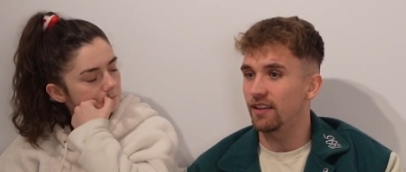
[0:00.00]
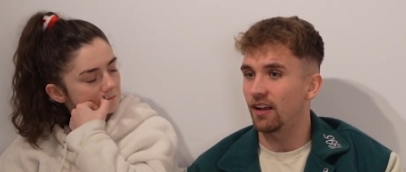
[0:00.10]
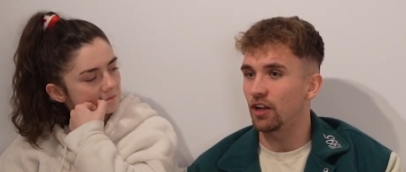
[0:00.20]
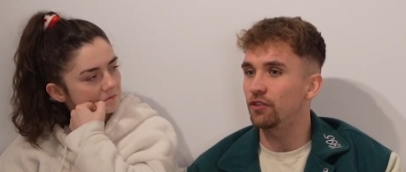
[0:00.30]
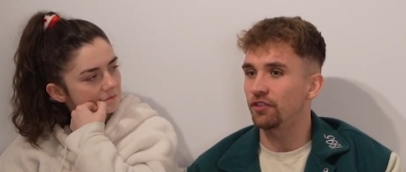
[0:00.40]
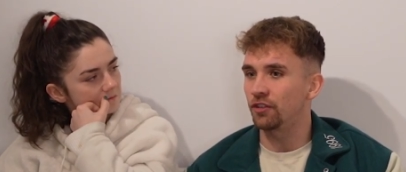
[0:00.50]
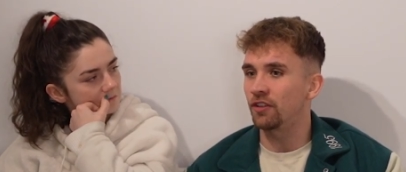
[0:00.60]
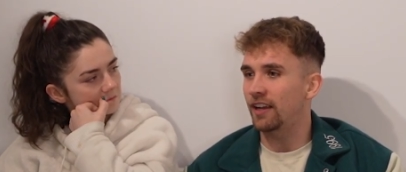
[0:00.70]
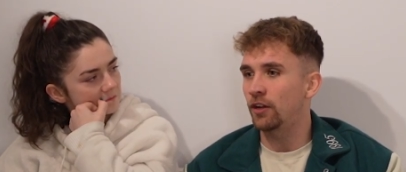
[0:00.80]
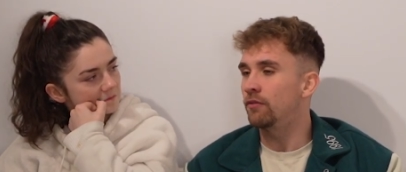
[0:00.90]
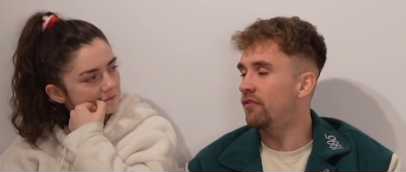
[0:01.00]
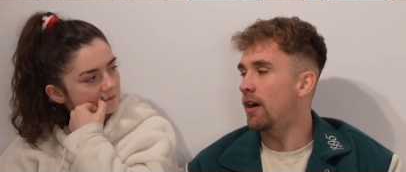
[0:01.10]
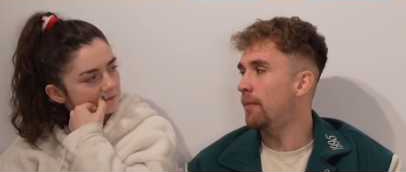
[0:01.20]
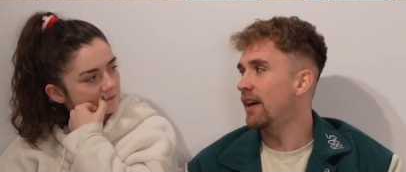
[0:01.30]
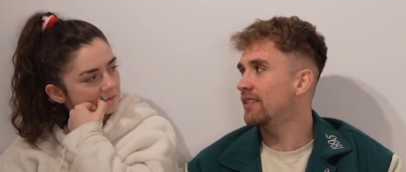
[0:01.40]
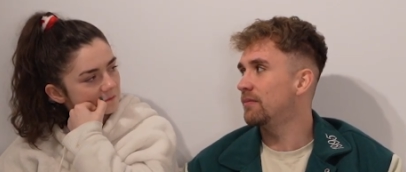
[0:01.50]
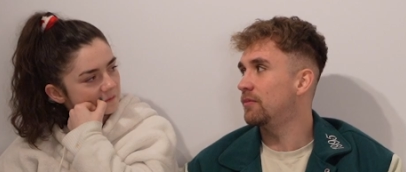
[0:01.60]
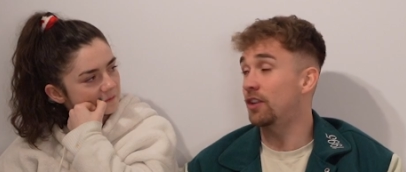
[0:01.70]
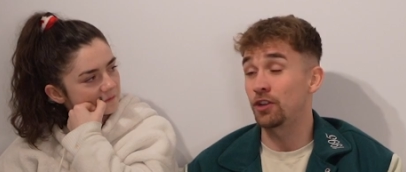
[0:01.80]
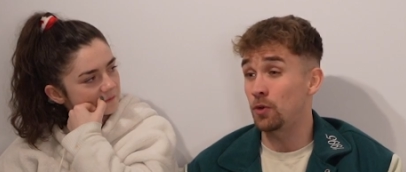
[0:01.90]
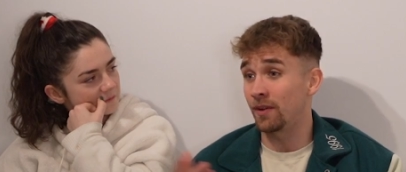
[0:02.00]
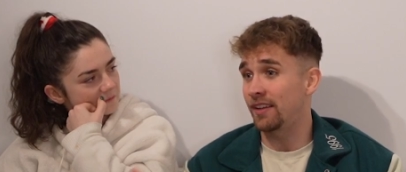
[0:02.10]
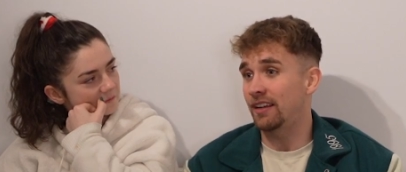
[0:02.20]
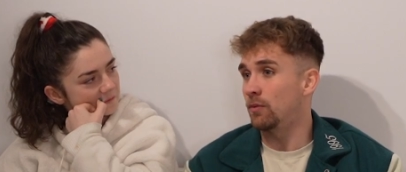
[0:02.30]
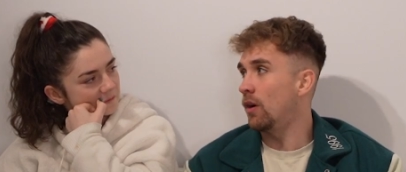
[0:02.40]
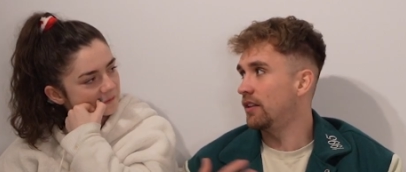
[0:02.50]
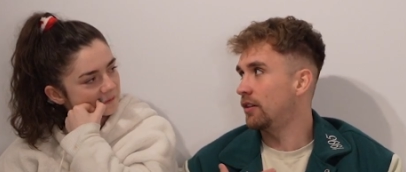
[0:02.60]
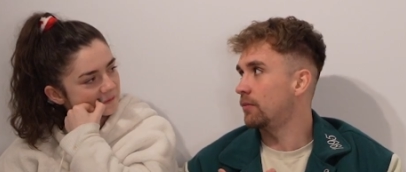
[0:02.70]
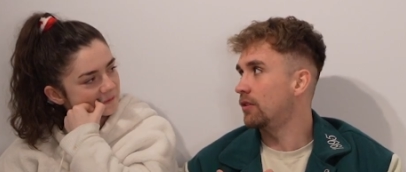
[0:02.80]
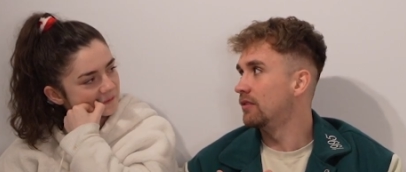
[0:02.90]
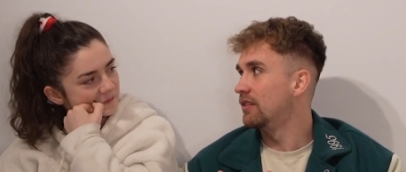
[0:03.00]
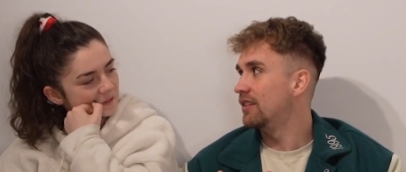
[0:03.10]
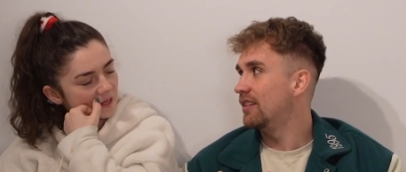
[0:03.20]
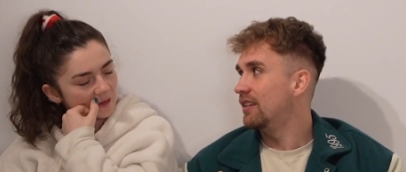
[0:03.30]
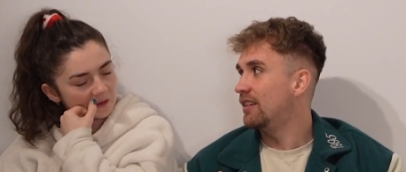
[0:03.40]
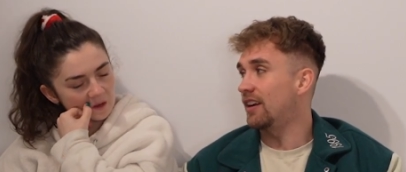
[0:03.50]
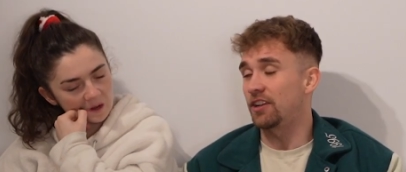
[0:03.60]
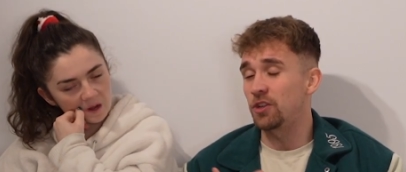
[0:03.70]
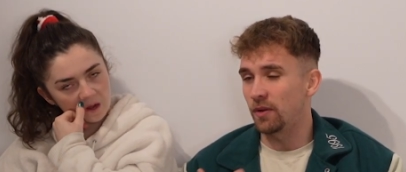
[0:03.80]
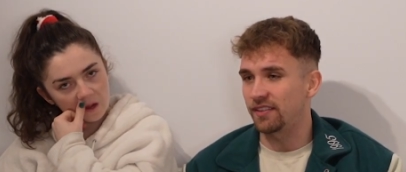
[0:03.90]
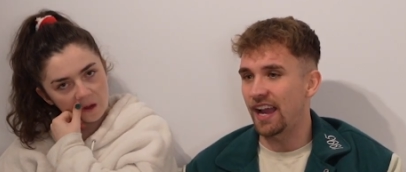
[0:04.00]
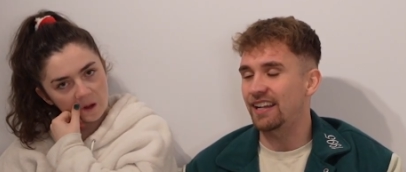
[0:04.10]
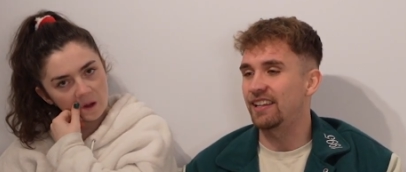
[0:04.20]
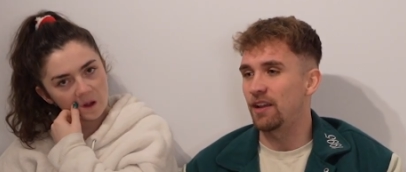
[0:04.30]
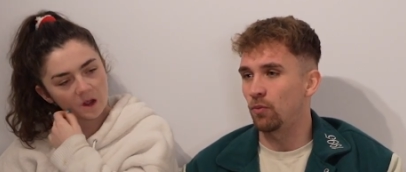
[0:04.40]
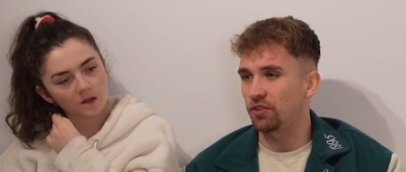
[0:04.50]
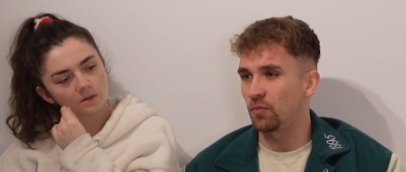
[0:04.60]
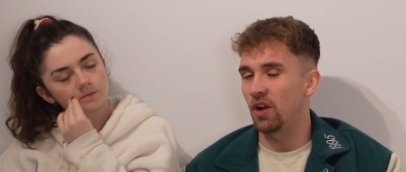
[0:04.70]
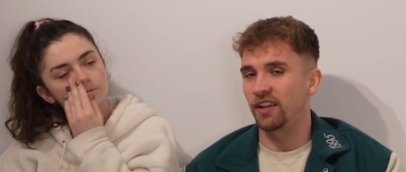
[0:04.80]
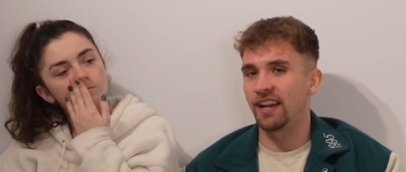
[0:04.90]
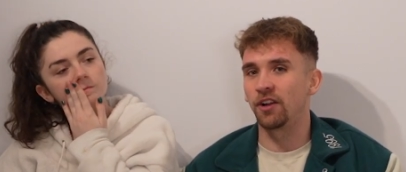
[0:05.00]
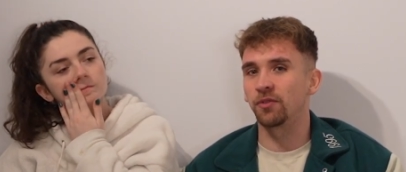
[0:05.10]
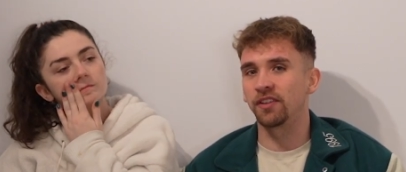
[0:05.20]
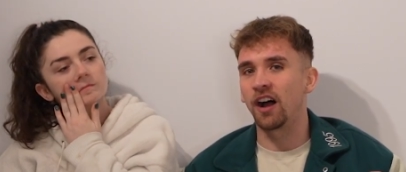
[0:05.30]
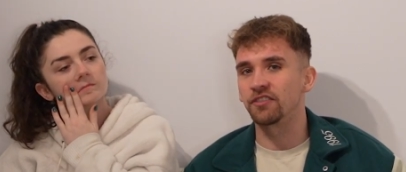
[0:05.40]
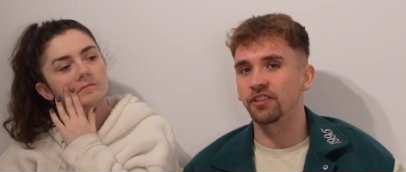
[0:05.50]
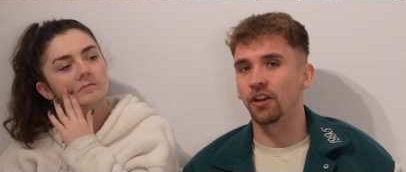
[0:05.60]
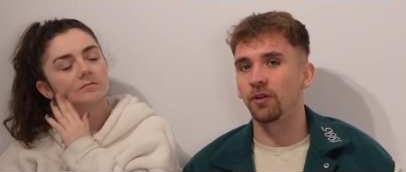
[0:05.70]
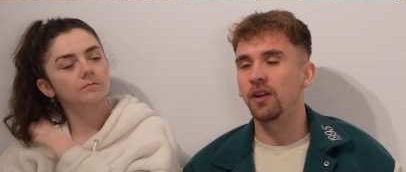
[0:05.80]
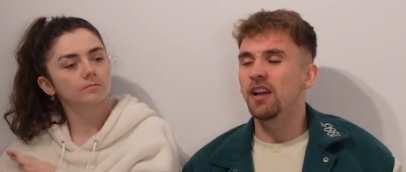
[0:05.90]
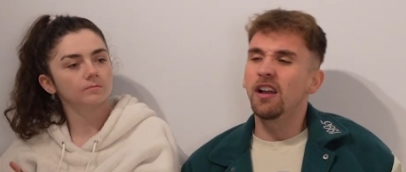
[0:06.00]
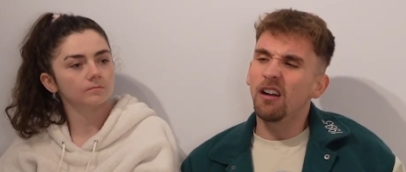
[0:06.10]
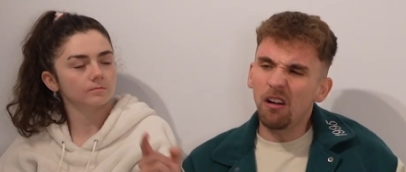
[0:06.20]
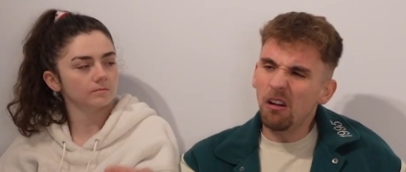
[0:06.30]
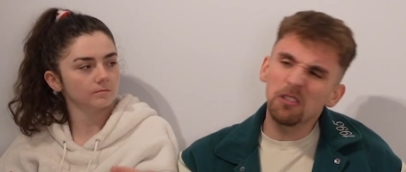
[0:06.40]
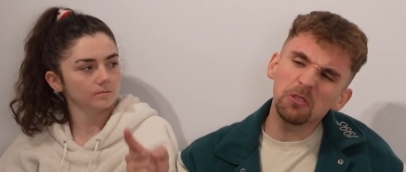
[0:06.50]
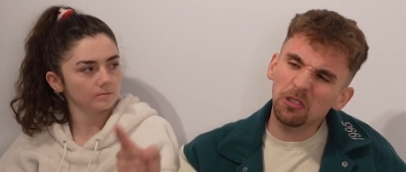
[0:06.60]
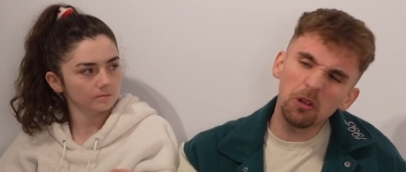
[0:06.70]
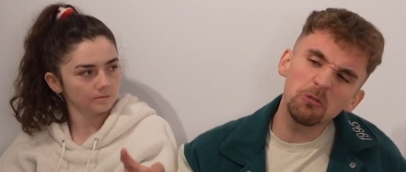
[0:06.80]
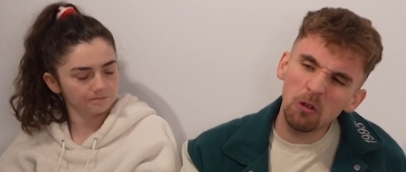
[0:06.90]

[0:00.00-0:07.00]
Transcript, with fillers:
Speaker 1: I understood like I couldn't fight back because I knew exactly what I'd done wrong. Yeah. Like I knew exactly it wasn't working out, so it's hard to go, oh, you're so